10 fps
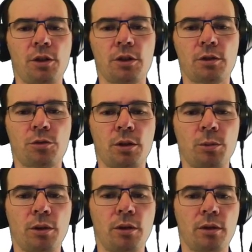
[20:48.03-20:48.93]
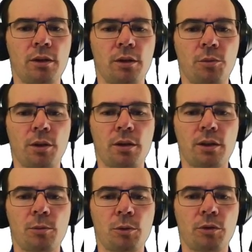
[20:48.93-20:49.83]
hard trouble with
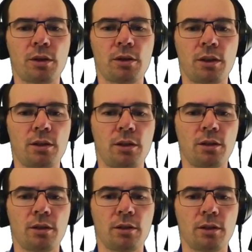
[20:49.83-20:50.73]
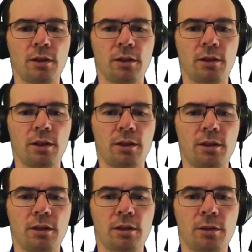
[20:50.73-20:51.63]
some of this
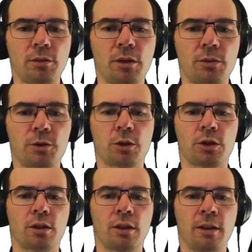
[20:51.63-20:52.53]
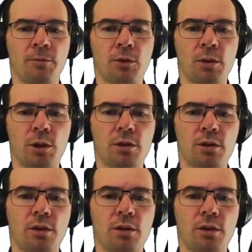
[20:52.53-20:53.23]
nastiness of this function, and because